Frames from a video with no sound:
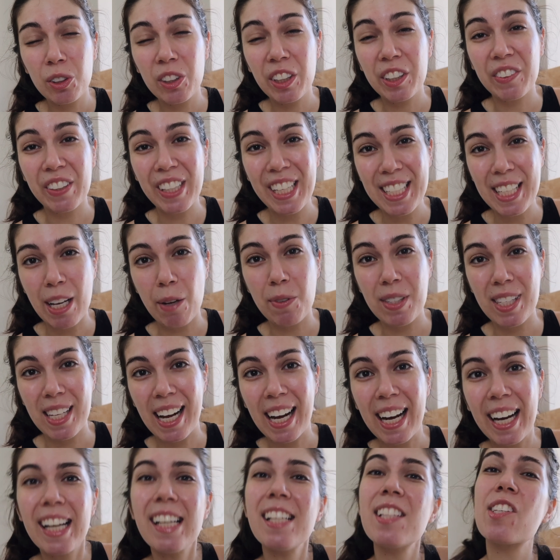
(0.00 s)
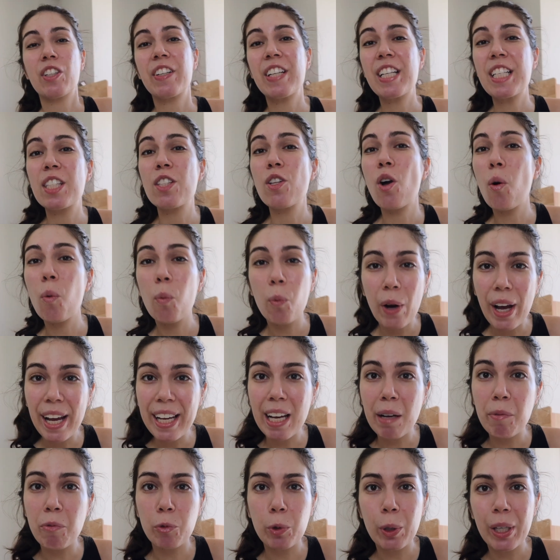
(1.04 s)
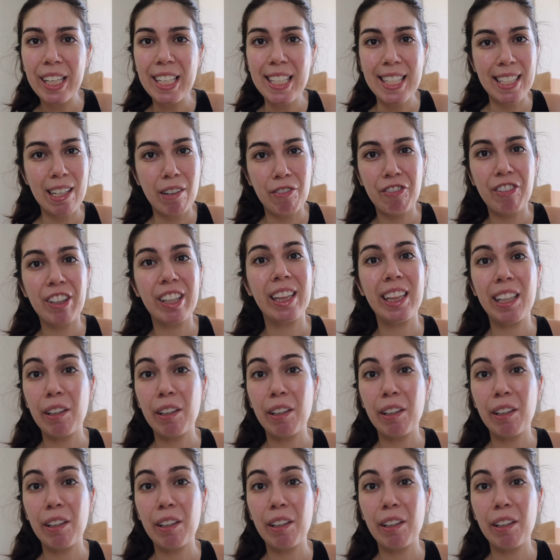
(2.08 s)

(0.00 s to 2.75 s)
degrees outside. There is no way I'm wearing something